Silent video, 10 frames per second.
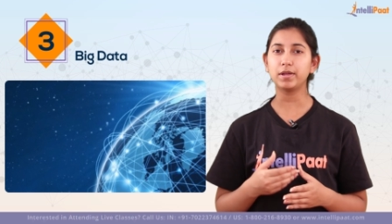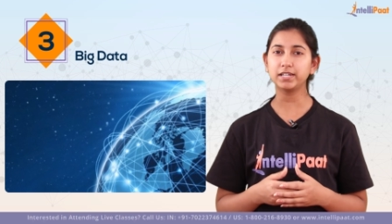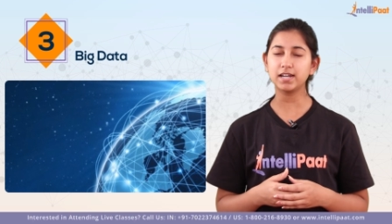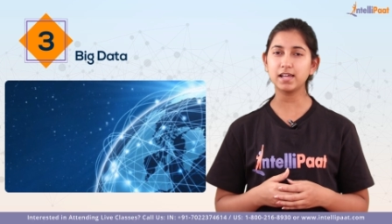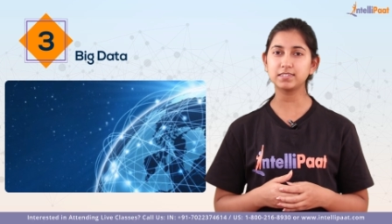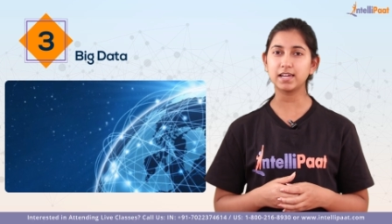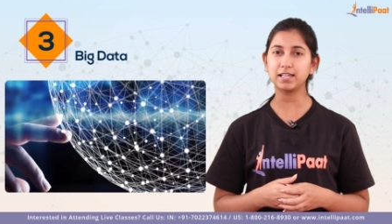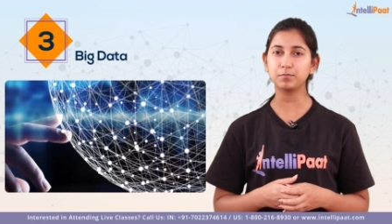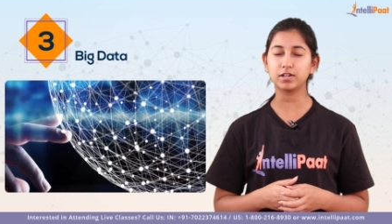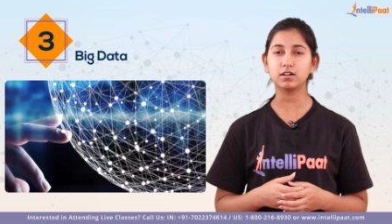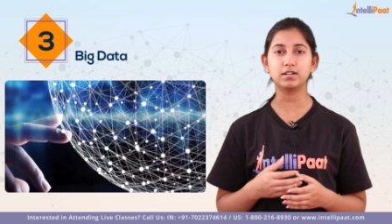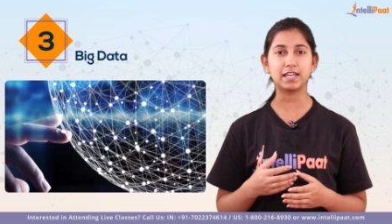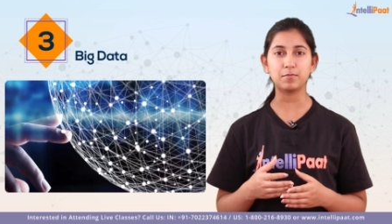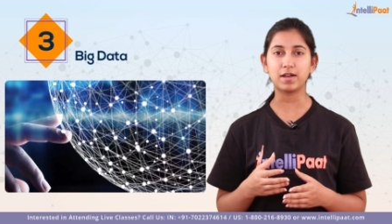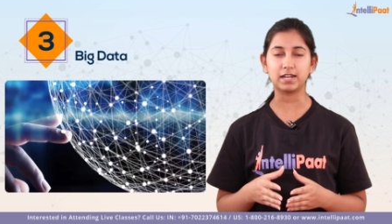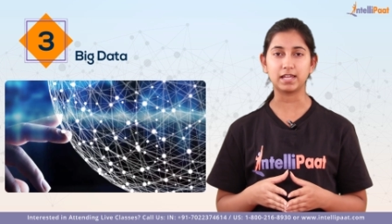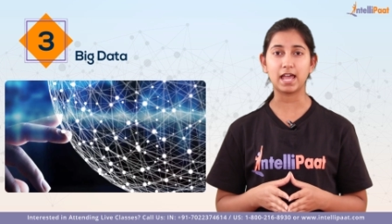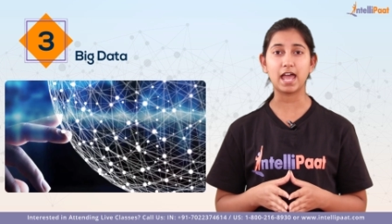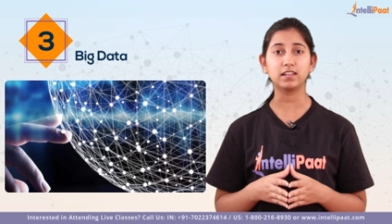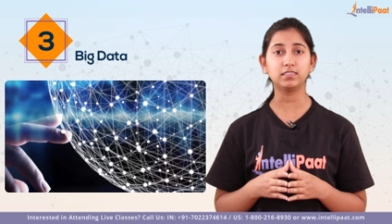Big data is getting bigger day by
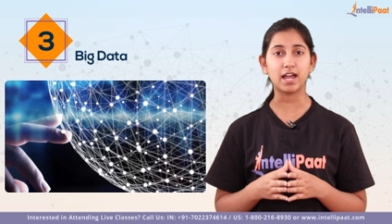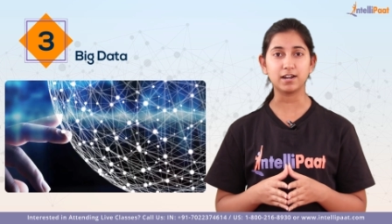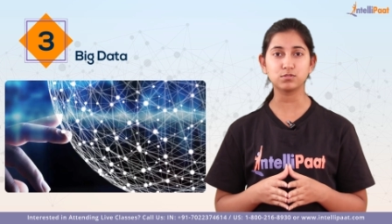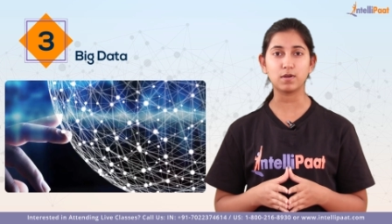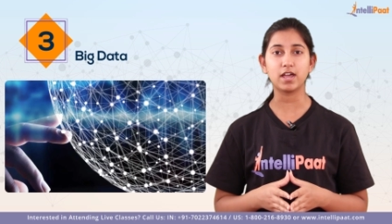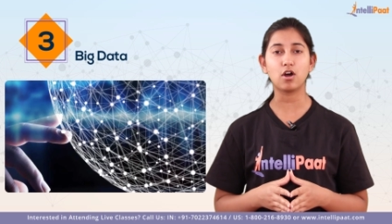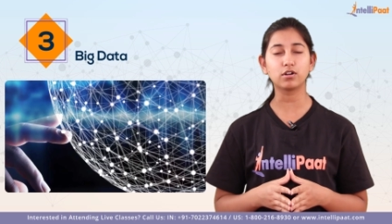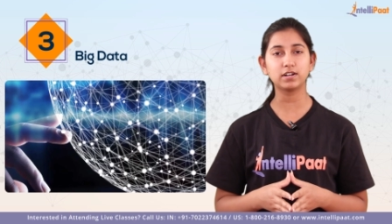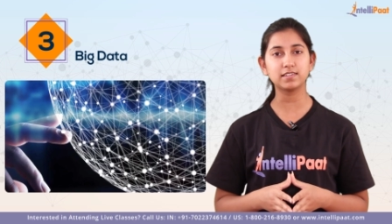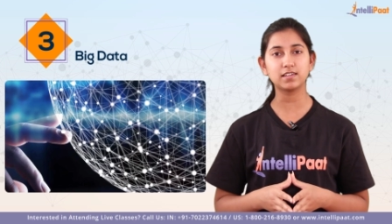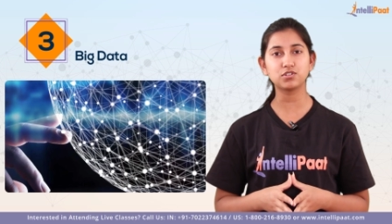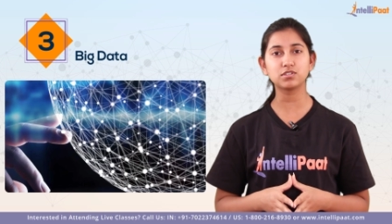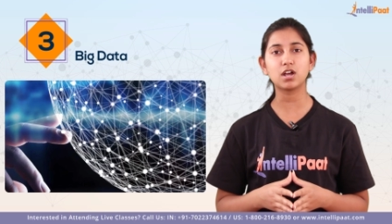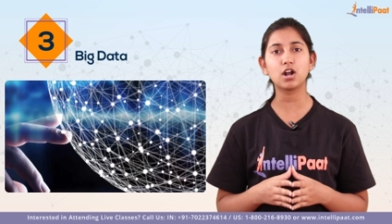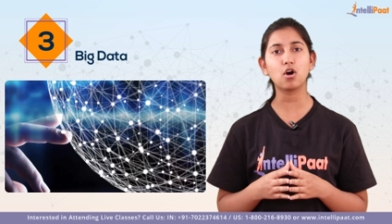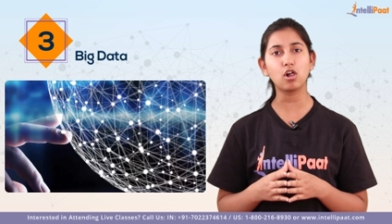day, and that is why organizations are